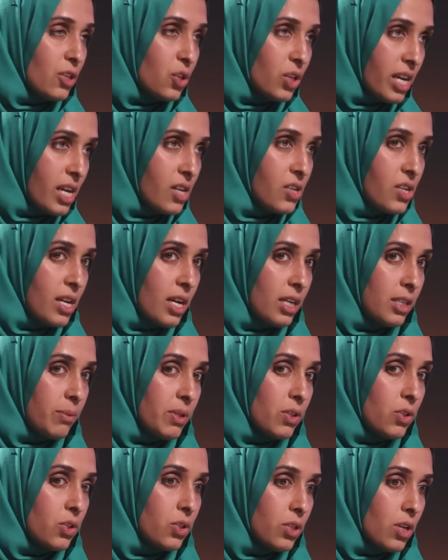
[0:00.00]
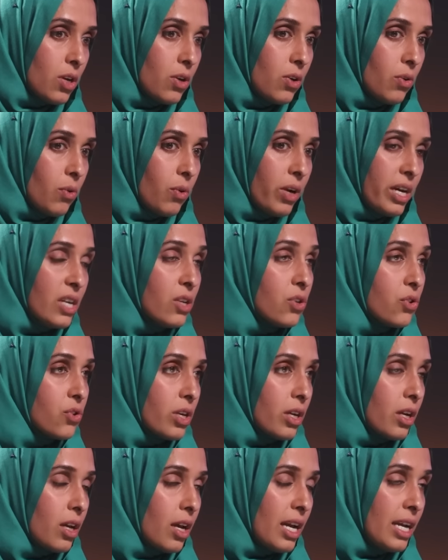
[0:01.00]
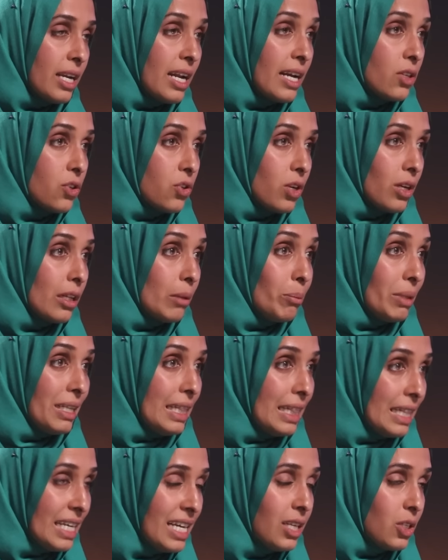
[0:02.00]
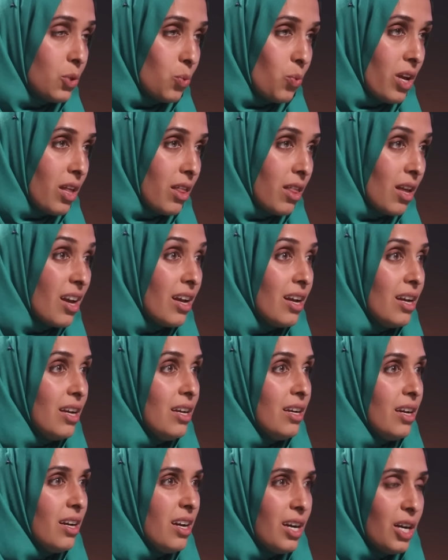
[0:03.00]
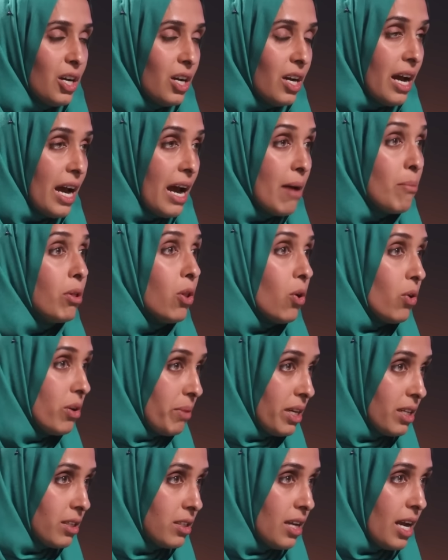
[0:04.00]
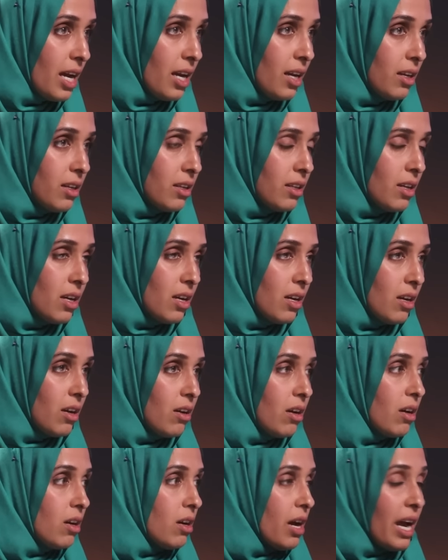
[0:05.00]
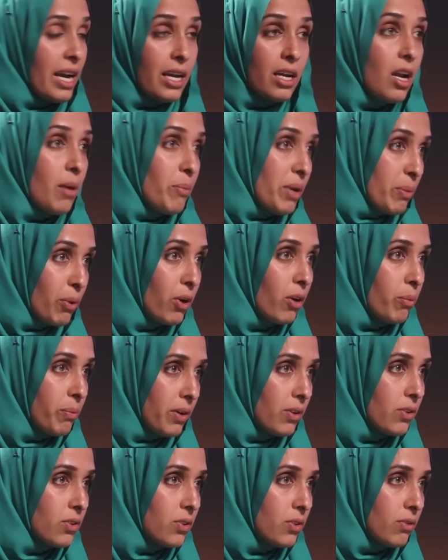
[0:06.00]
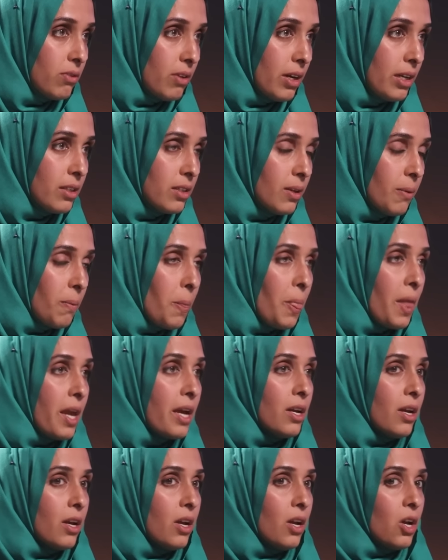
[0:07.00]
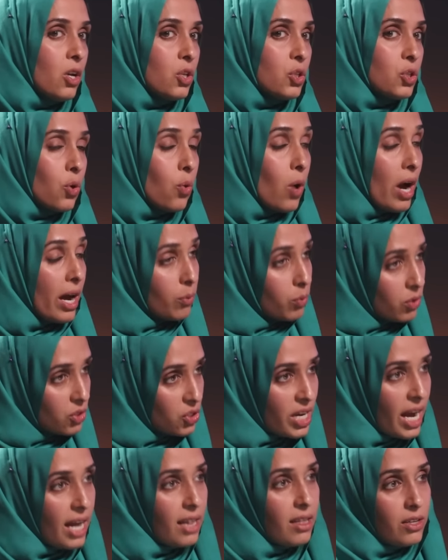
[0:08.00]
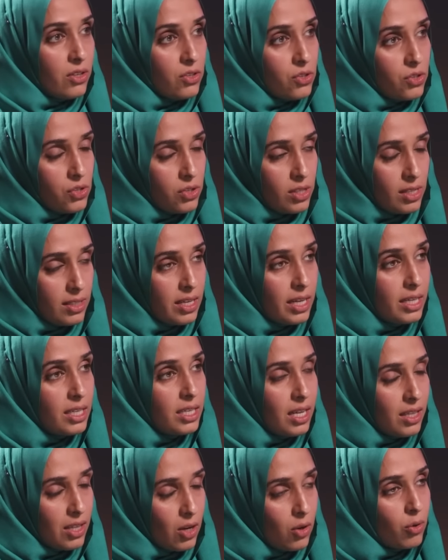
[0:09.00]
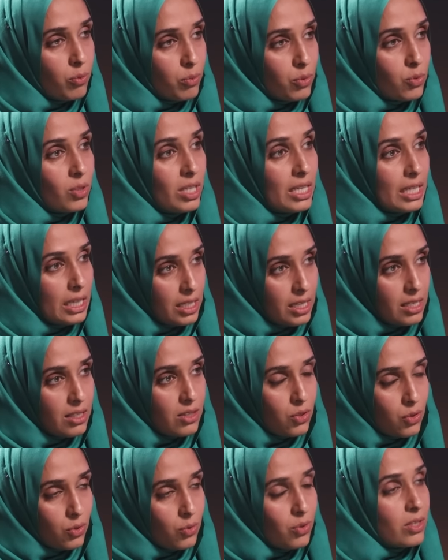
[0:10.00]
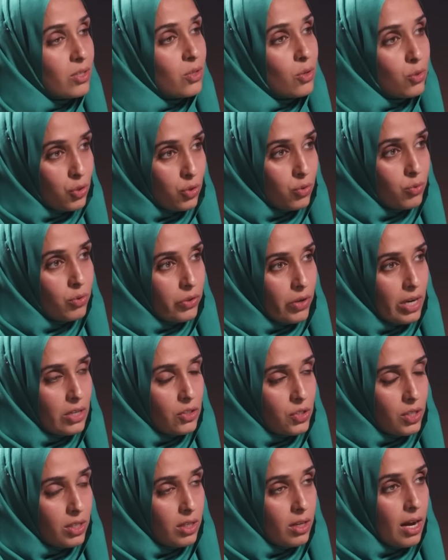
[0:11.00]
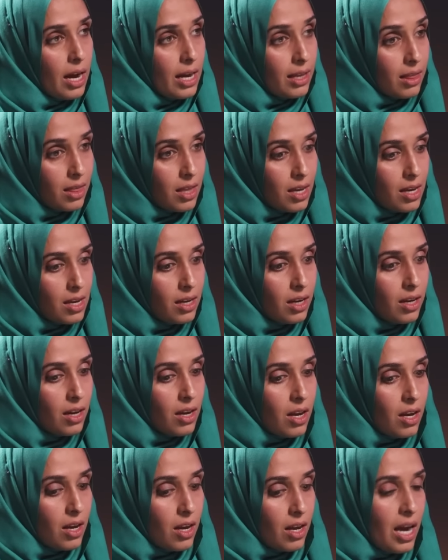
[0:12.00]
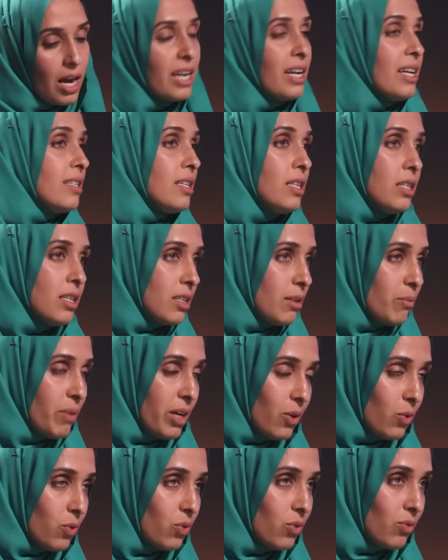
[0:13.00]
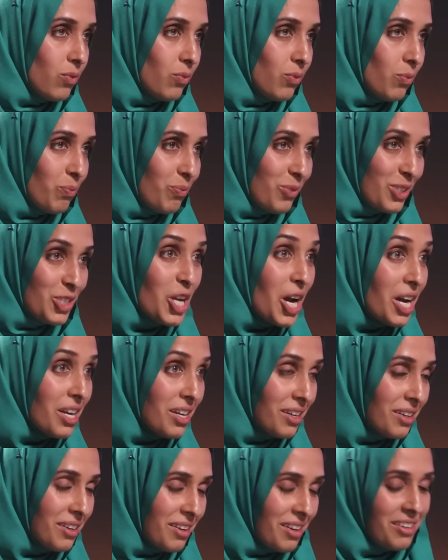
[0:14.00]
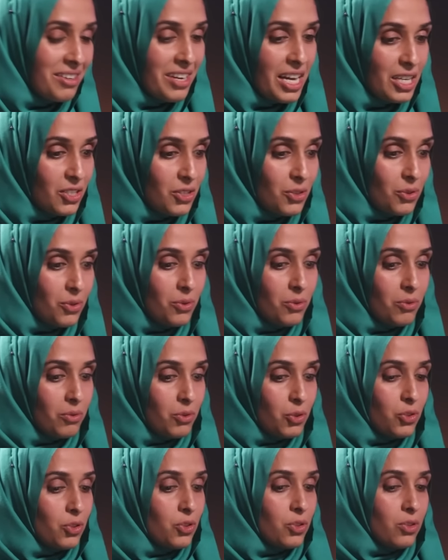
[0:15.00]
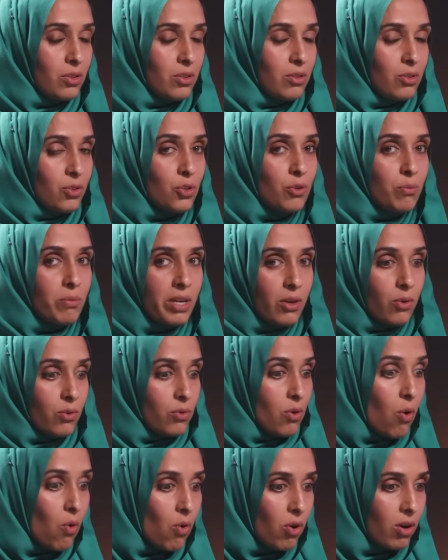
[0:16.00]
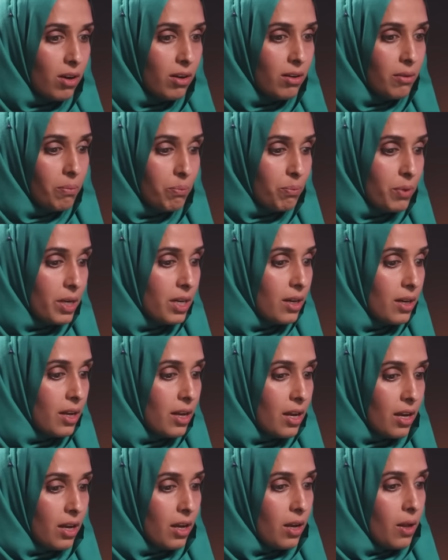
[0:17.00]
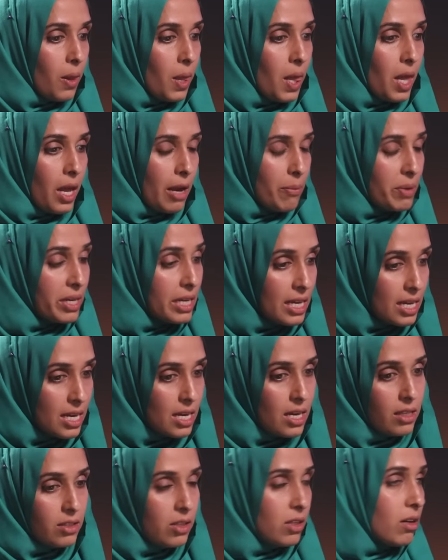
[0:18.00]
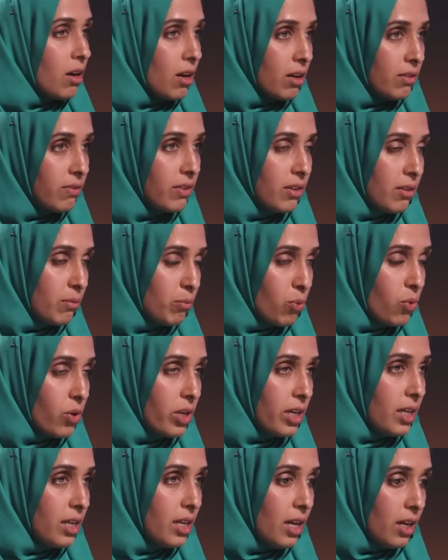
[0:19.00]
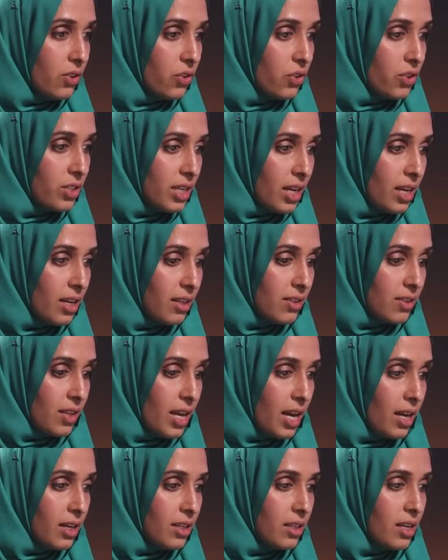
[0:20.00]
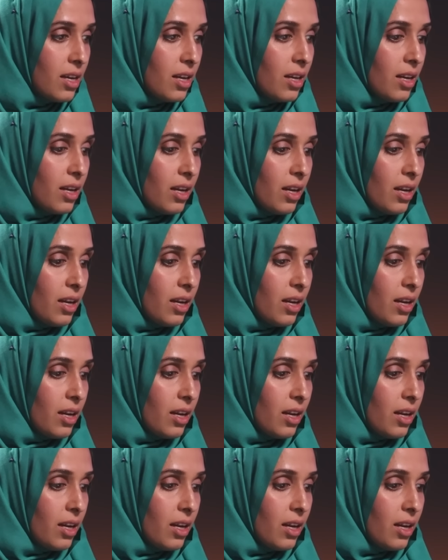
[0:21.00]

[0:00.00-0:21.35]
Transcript: education has been so intric- inextricably linked with uh, employment and economic purpose, right? Mm. So I would challenge this idea that homeschooling leads to the social regression. I think, and I see this in my own son, not to toot my own horn, mm-hmm. but I mean, he is a confident boy. He understands that